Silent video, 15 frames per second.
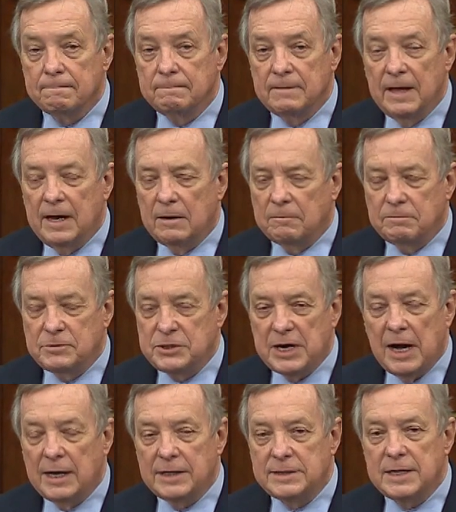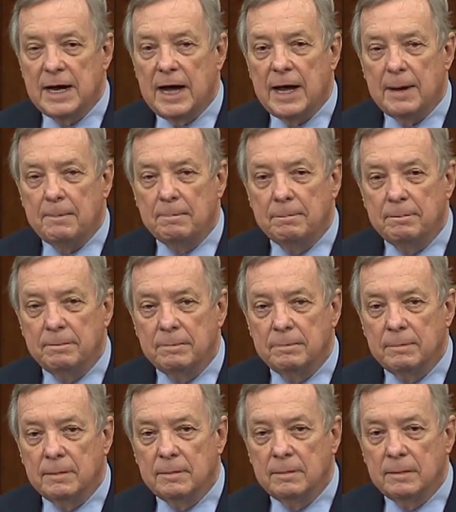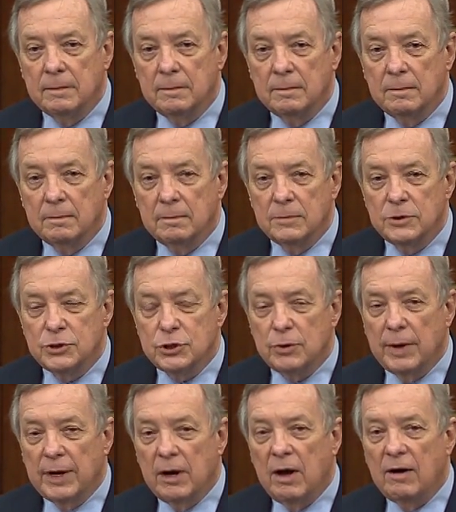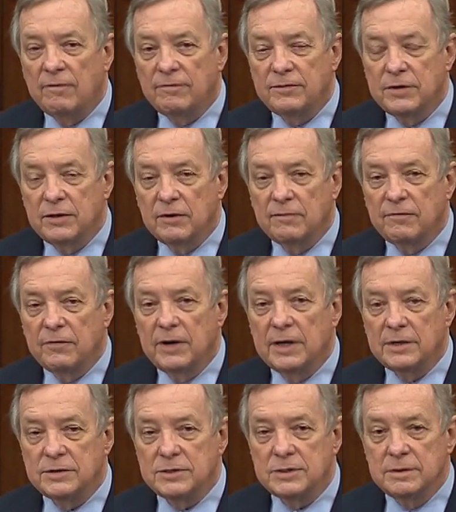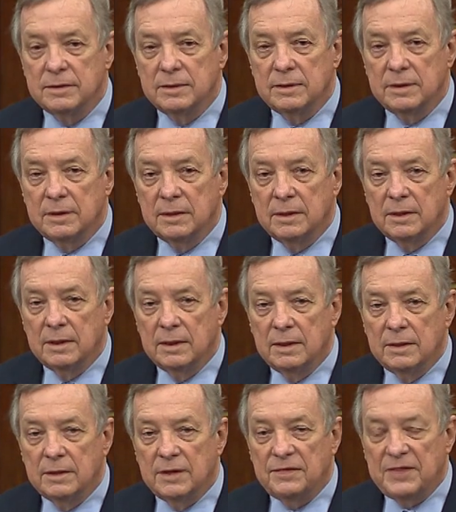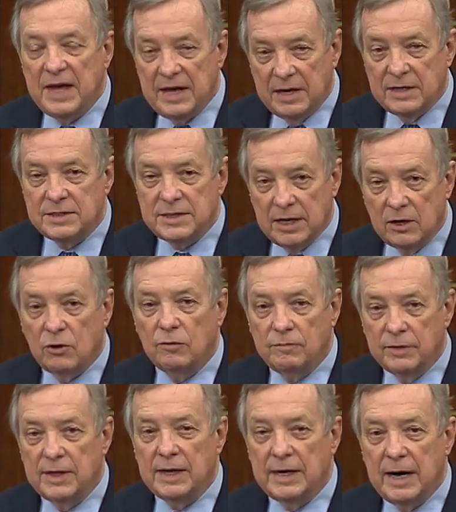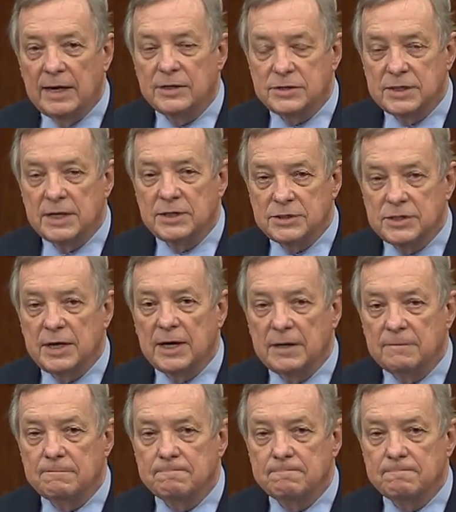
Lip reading: They had a jolly time showing off to their friends that they could take over the United States Senate.